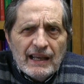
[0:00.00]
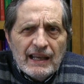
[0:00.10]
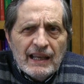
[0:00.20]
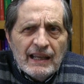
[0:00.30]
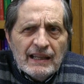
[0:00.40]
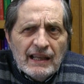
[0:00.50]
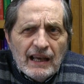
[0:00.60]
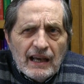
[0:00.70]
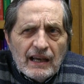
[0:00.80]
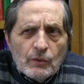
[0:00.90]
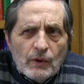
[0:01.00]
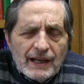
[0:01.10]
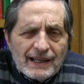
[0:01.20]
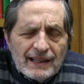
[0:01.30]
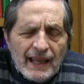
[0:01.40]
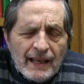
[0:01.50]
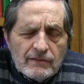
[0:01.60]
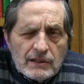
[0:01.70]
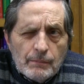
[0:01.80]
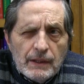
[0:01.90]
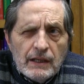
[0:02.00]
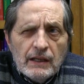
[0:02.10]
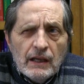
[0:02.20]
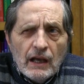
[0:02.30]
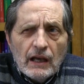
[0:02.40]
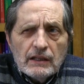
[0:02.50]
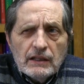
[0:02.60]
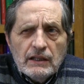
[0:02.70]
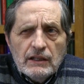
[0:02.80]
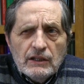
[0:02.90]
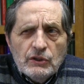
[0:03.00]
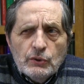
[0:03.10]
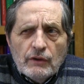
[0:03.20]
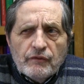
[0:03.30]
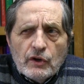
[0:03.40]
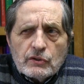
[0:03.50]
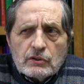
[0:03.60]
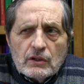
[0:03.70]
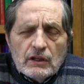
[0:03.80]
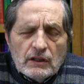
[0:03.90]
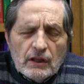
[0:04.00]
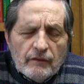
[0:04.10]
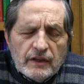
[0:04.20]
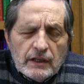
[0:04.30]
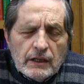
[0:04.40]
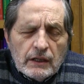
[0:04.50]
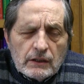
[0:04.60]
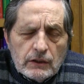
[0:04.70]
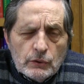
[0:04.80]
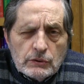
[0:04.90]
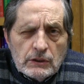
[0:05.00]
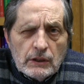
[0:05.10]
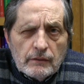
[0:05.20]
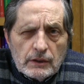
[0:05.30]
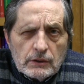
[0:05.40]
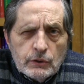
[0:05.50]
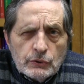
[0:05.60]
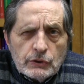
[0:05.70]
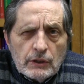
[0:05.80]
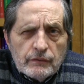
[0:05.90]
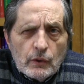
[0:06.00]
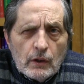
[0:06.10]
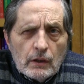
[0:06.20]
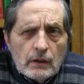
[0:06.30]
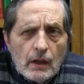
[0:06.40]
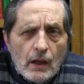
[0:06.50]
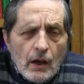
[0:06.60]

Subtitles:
in what it claims to be the universal and loving and inclusion of all.